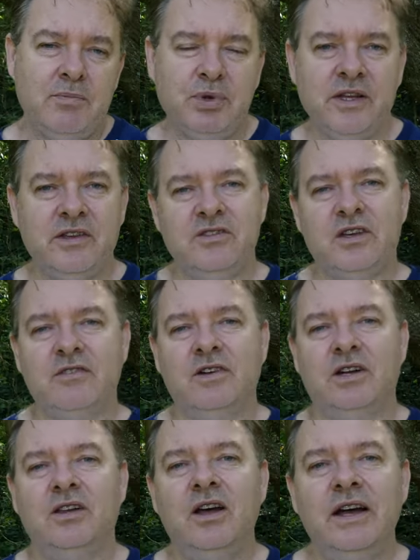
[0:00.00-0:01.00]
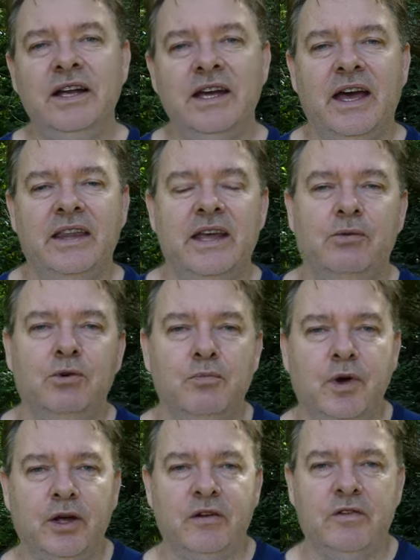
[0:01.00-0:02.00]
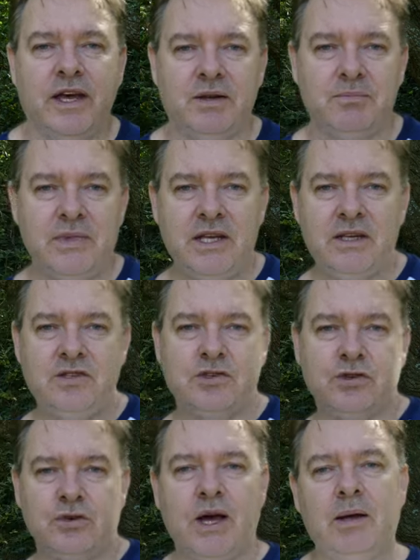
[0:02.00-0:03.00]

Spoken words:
please give it a like, and that will motivate me to